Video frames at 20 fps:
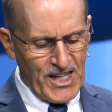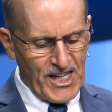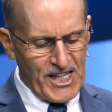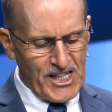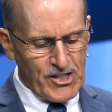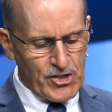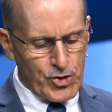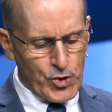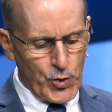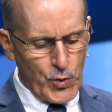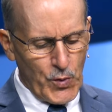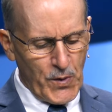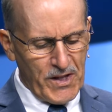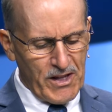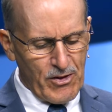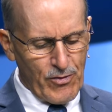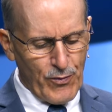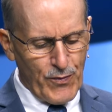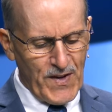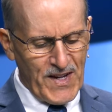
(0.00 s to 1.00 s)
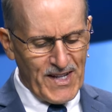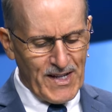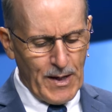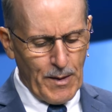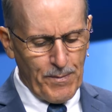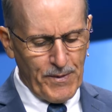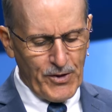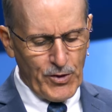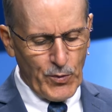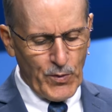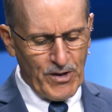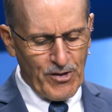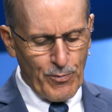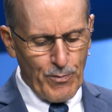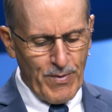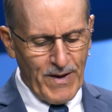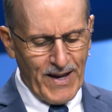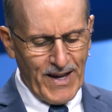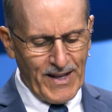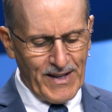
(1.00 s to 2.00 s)
he drew his feet up into his
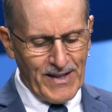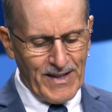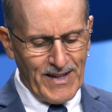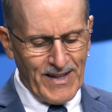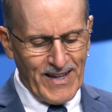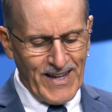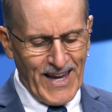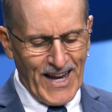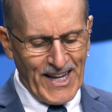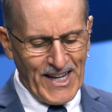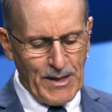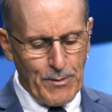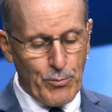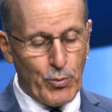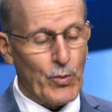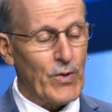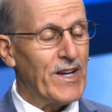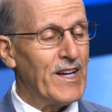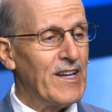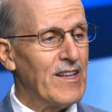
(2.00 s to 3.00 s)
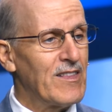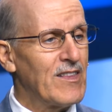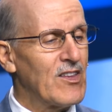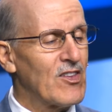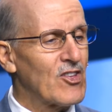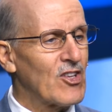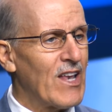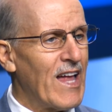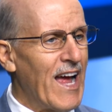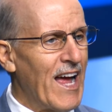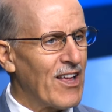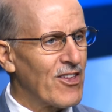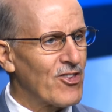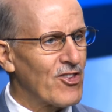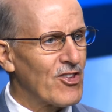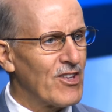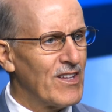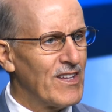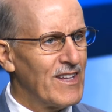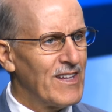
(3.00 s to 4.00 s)
bed and he breathed his last.